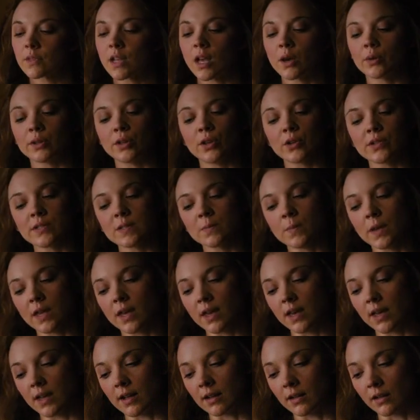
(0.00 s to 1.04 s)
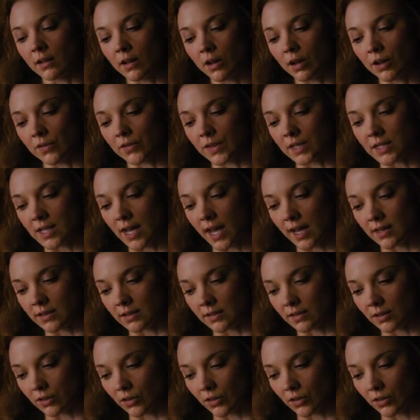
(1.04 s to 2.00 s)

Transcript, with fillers: Oh my God, Rachel asked me if I knew anyone